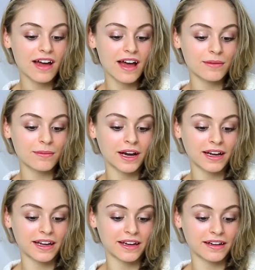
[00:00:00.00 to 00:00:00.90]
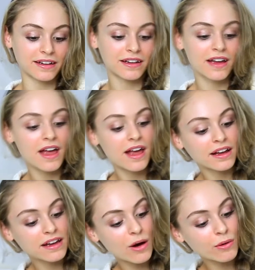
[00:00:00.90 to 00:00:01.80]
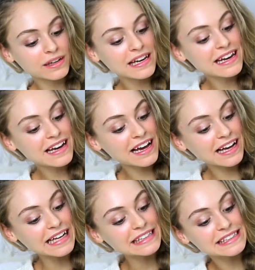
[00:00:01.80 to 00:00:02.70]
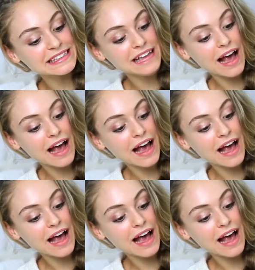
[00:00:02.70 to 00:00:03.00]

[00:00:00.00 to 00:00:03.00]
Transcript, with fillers: and Marie. Karoline Riis.